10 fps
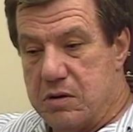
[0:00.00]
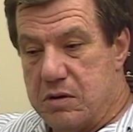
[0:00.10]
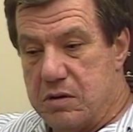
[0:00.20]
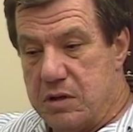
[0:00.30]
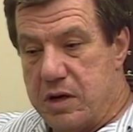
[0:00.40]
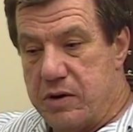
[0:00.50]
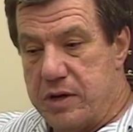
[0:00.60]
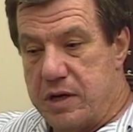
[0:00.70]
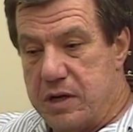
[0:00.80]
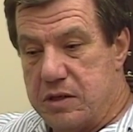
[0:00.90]

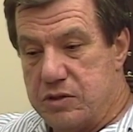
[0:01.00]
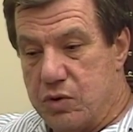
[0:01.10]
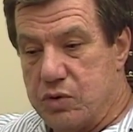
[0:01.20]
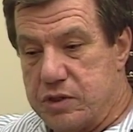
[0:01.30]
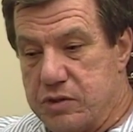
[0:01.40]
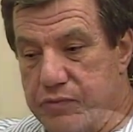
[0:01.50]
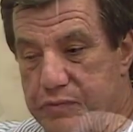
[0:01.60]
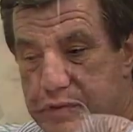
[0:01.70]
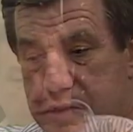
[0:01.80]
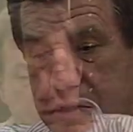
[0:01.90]
Larry and Joel
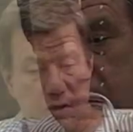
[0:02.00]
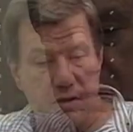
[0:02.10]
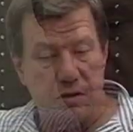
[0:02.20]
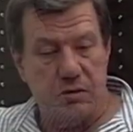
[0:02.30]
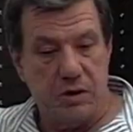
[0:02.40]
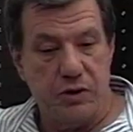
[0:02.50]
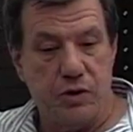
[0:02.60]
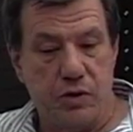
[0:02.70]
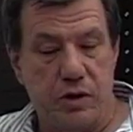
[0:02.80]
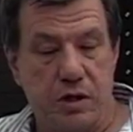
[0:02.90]
Silver, Larry
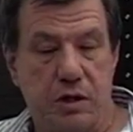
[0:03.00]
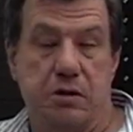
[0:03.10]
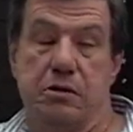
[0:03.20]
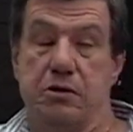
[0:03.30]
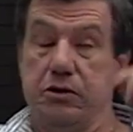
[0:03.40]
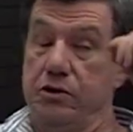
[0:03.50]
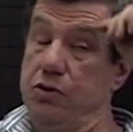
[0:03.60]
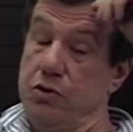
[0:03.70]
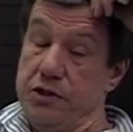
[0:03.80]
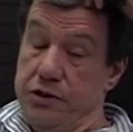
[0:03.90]
Gordon and
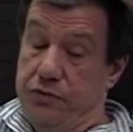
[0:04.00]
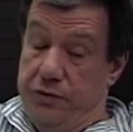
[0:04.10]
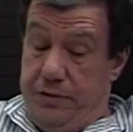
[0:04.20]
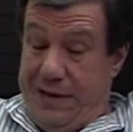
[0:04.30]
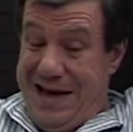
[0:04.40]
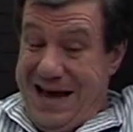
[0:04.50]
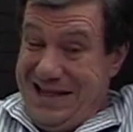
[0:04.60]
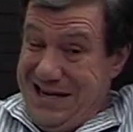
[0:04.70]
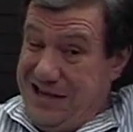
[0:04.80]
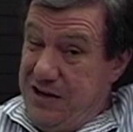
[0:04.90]
Joel Silver had
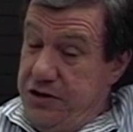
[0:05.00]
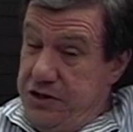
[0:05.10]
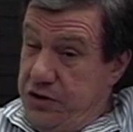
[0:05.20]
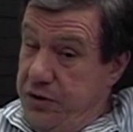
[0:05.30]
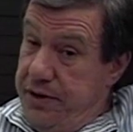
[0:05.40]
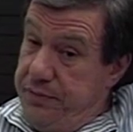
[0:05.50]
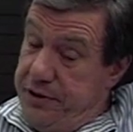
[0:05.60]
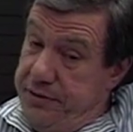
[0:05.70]
this other script